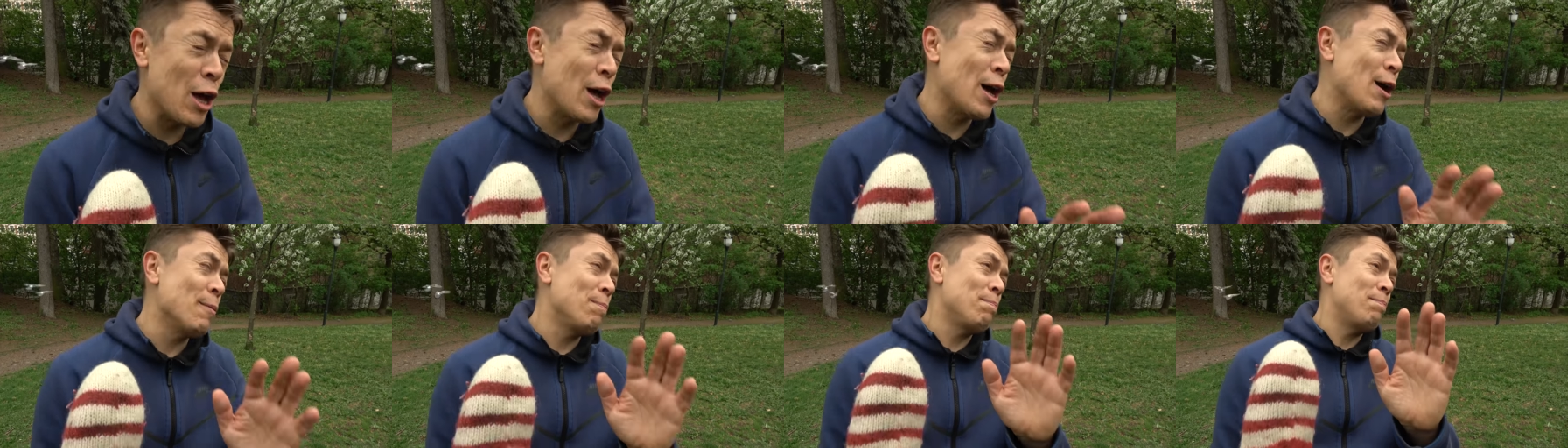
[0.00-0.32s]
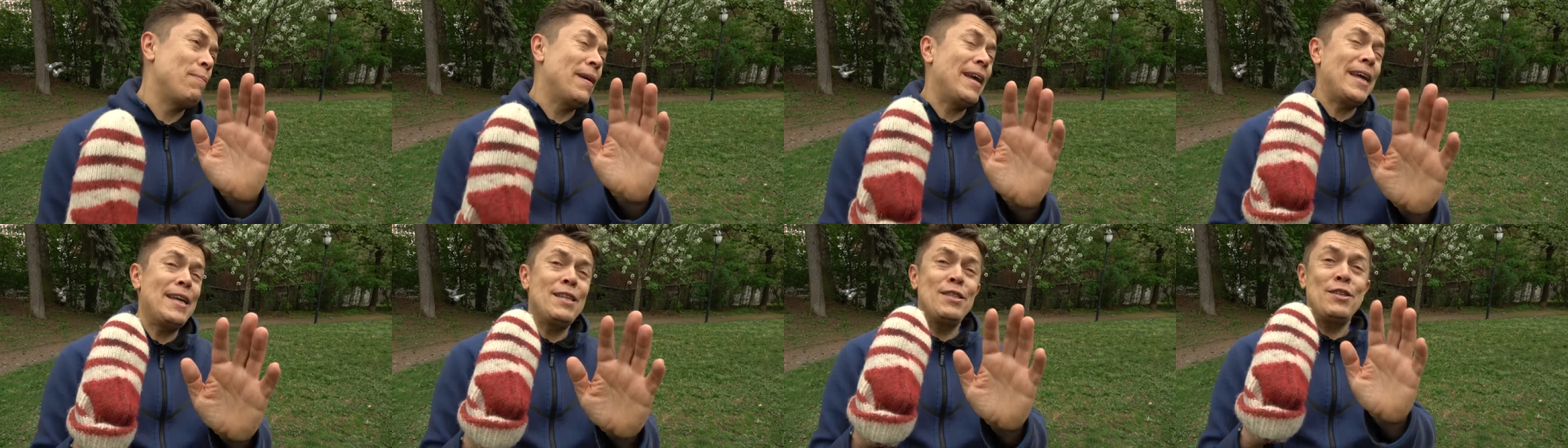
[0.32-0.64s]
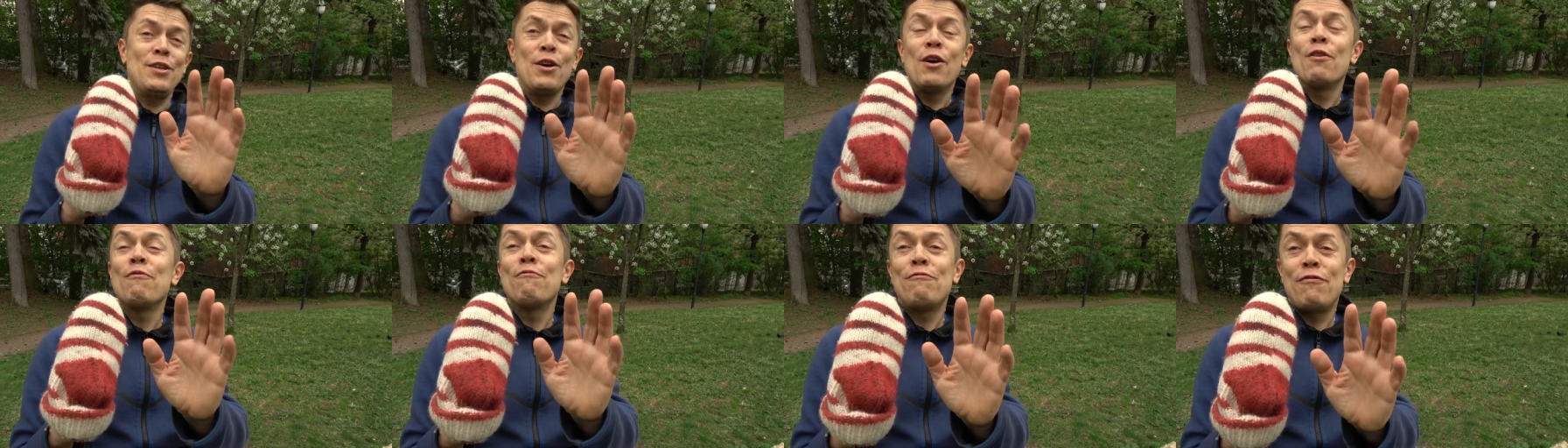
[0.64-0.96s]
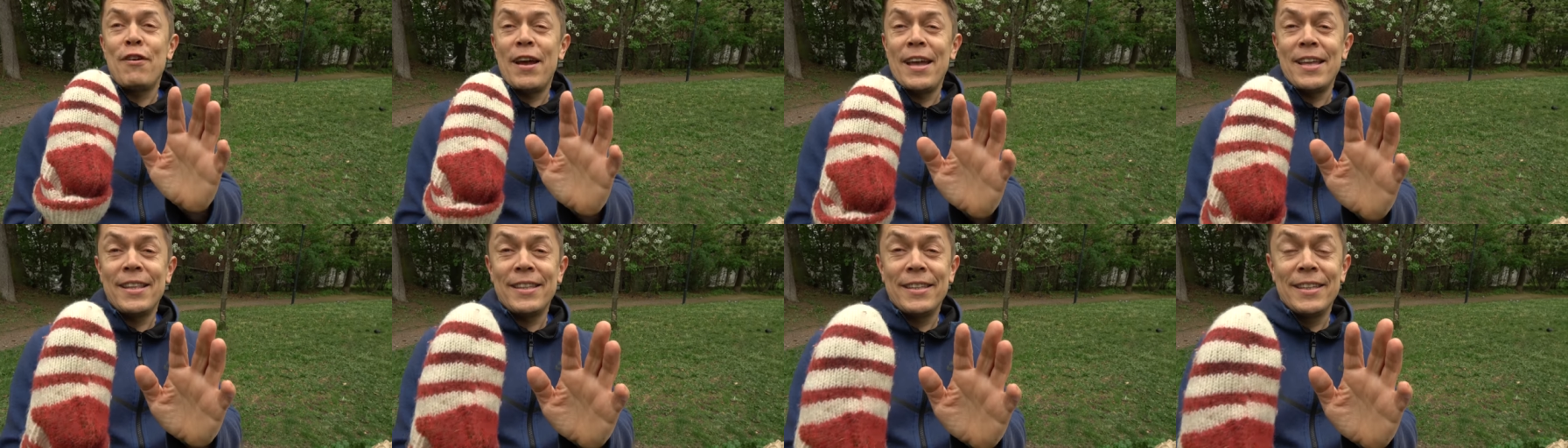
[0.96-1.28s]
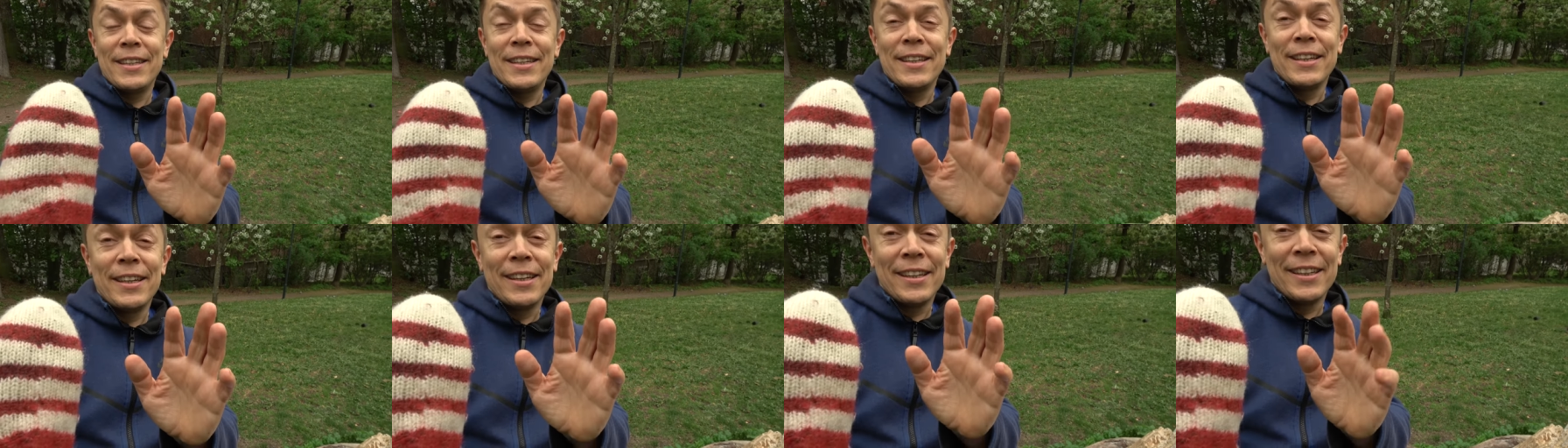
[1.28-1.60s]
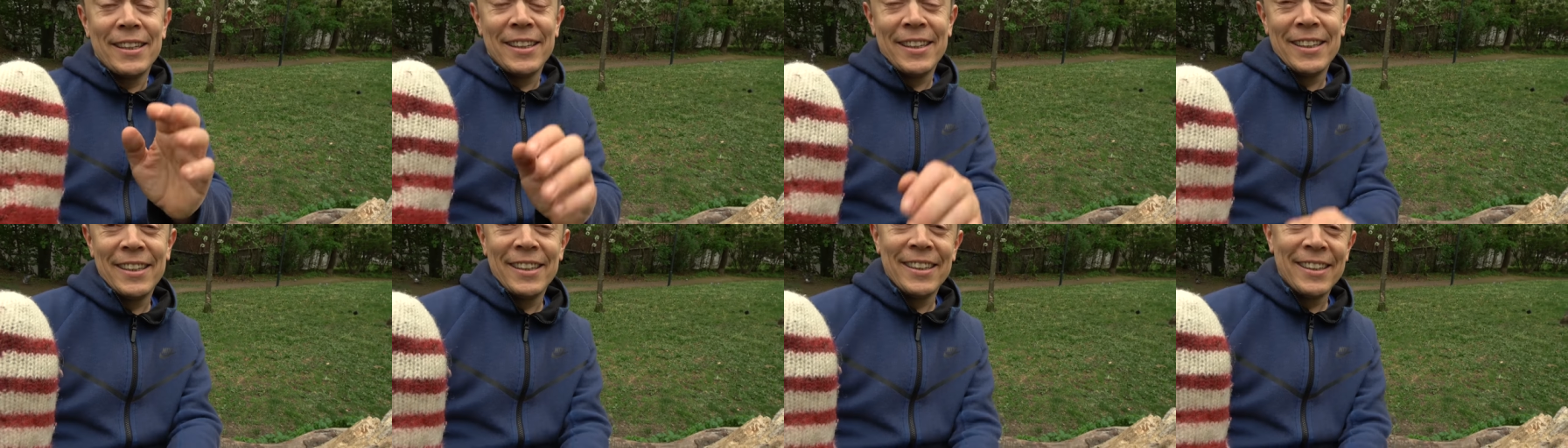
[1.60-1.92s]
up not alone. In your we're face. Not, we're
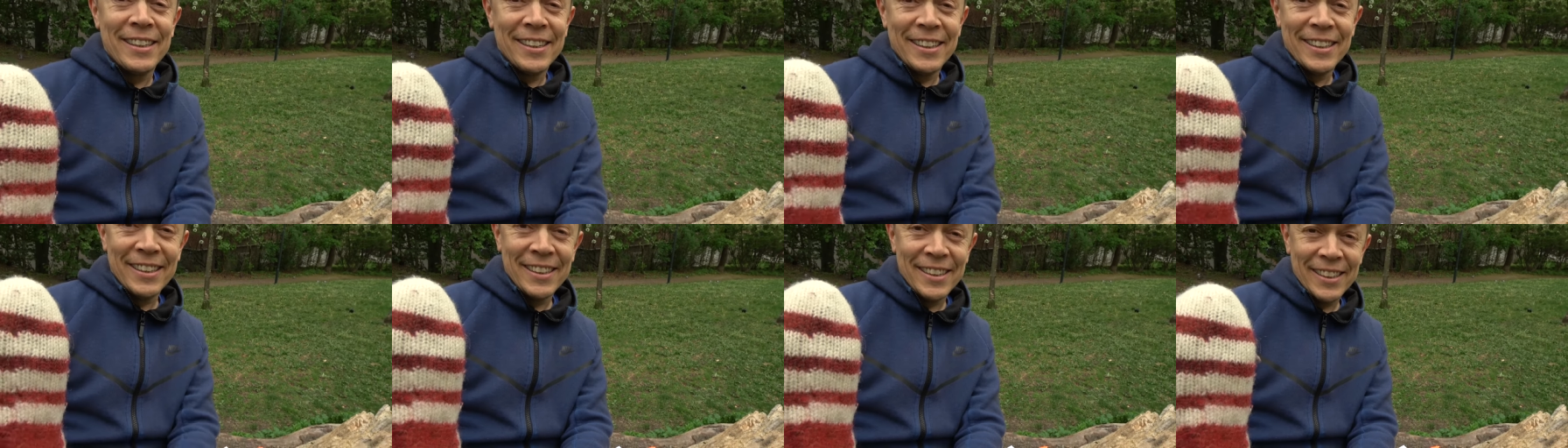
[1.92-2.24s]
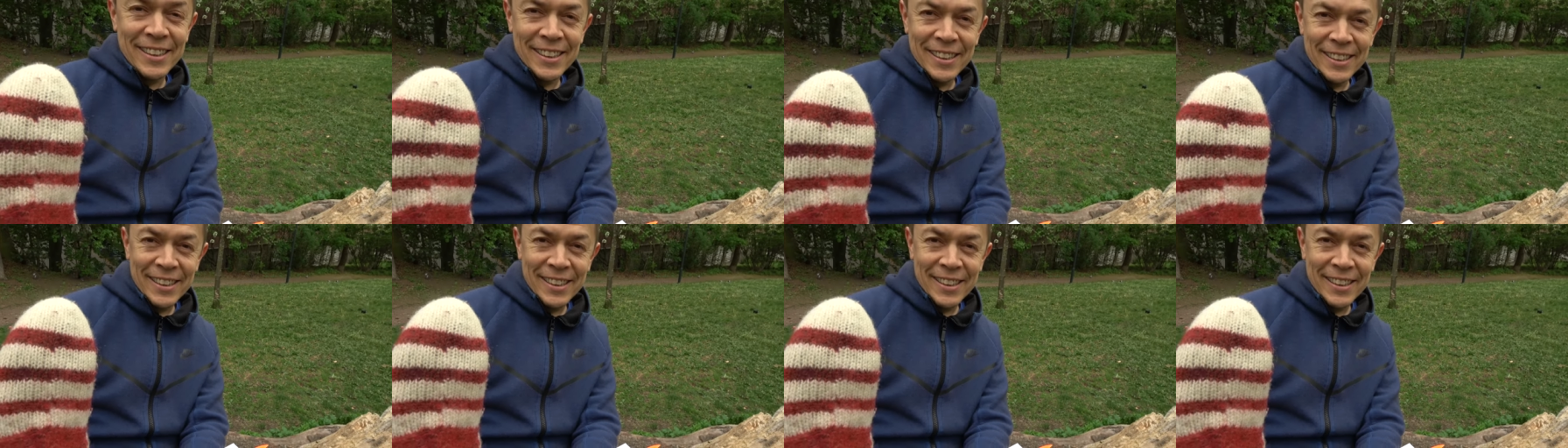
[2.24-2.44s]
not alone.